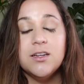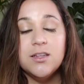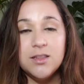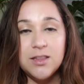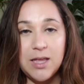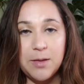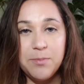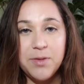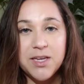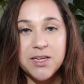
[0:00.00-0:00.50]

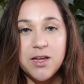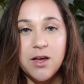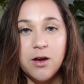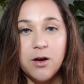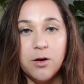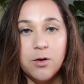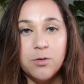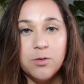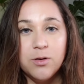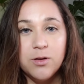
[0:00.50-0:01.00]
let me
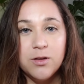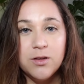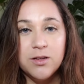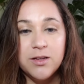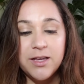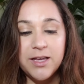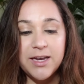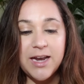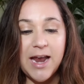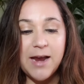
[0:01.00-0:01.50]
know
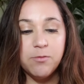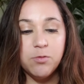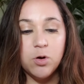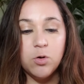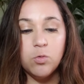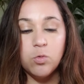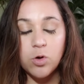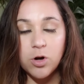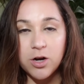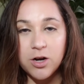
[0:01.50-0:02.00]
and I
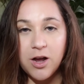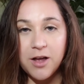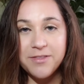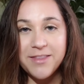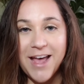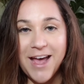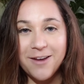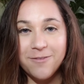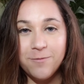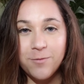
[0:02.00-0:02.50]
will work on
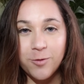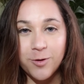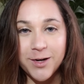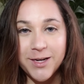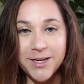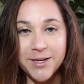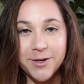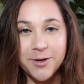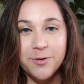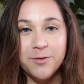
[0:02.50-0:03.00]
that for
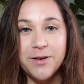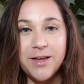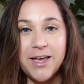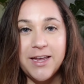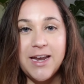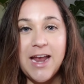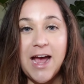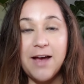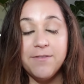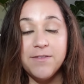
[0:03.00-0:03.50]
you
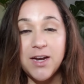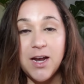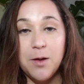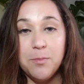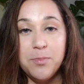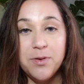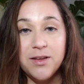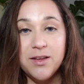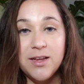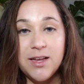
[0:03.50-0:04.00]
and have it
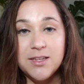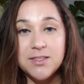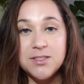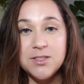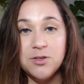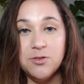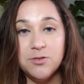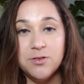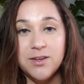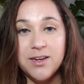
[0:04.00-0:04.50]
up as
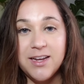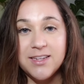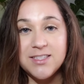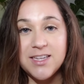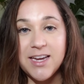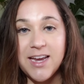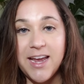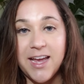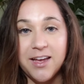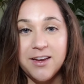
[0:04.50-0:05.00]
soon as
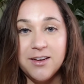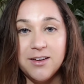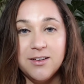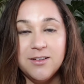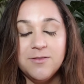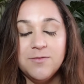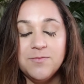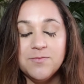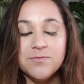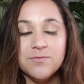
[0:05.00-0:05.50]
I can.
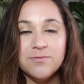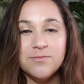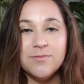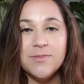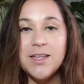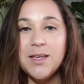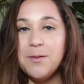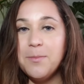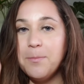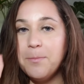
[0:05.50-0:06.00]

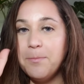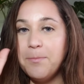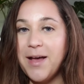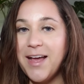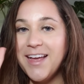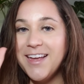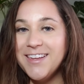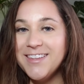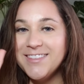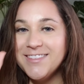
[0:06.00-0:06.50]

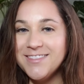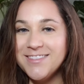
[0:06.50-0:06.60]
Bye.